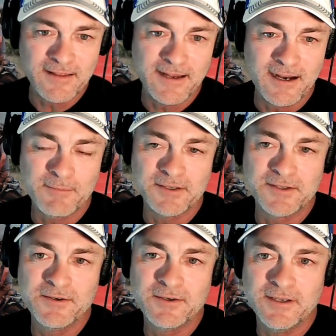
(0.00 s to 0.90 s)
that
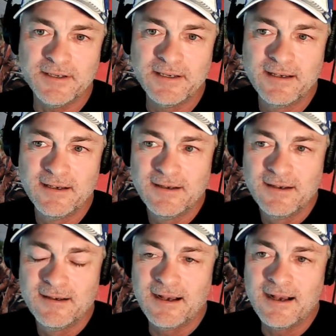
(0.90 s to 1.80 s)
opportunity,
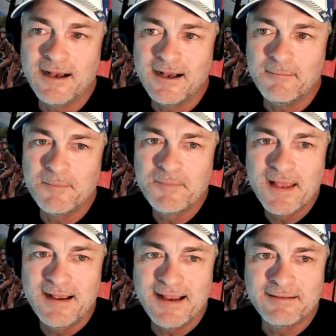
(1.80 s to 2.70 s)
um,
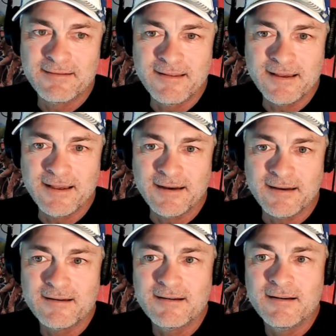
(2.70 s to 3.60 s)
and
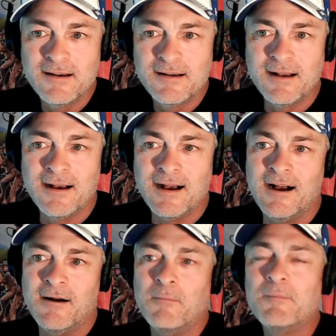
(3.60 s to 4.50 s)
then
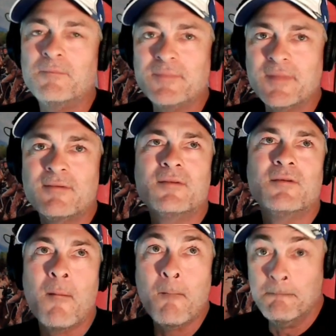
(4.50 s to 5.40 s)
um,
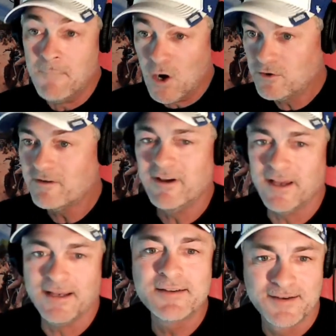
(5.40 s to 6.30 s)

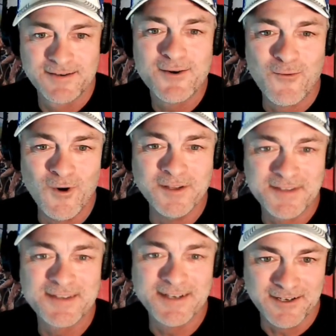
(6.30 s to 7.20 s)
motivate
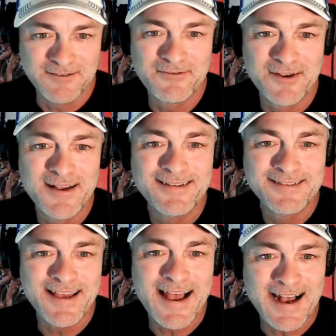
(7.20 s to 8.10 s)
oneself
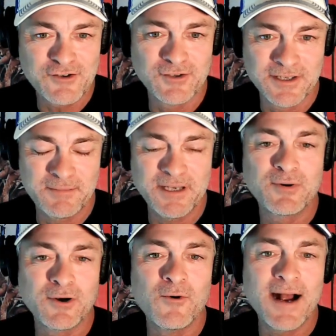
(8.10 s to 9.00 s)
to actually be
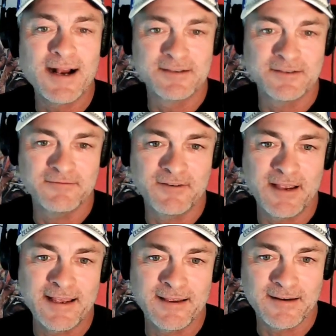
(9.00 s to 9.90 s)
proactive
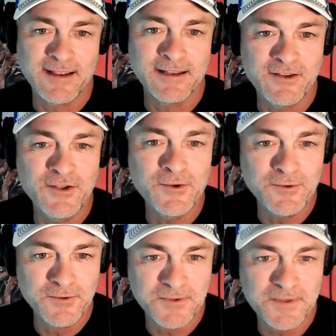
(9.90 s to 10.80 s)
and
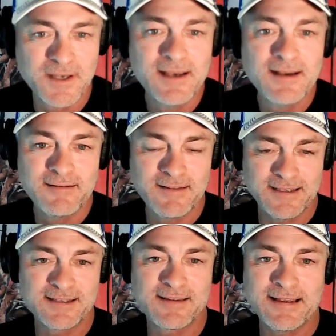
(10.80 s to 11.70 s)
use
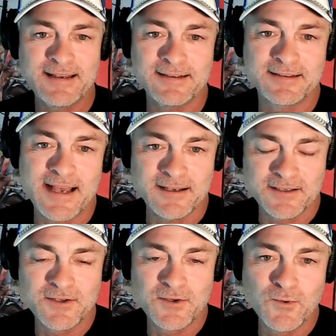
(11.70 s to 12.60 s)
these things
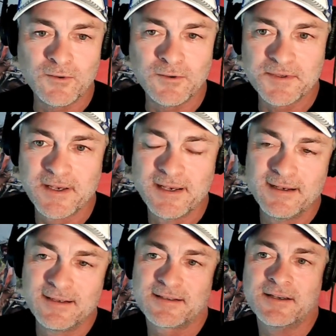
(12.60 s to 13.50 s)
as tools.
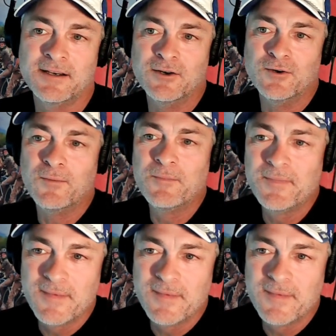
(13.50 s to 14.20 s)
So,